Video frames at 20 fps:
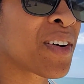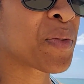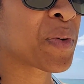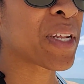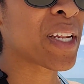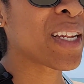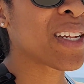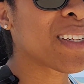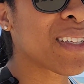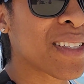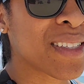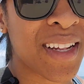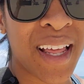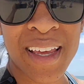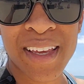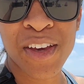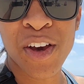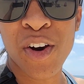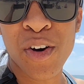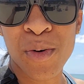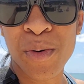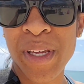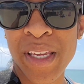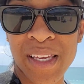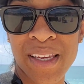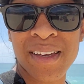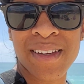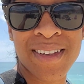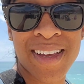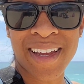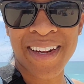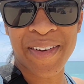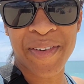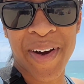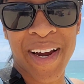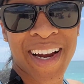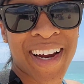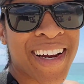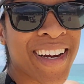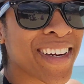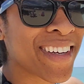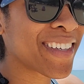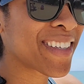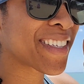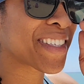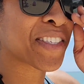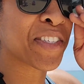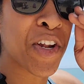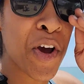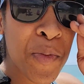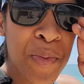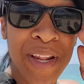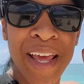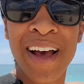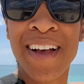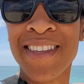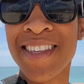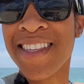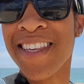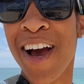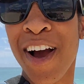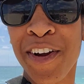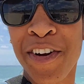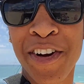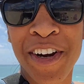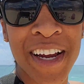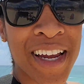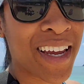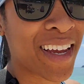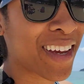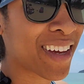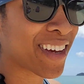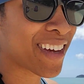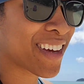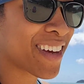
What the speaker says: We didn't like go eat anywhere. So nobody else is hungry.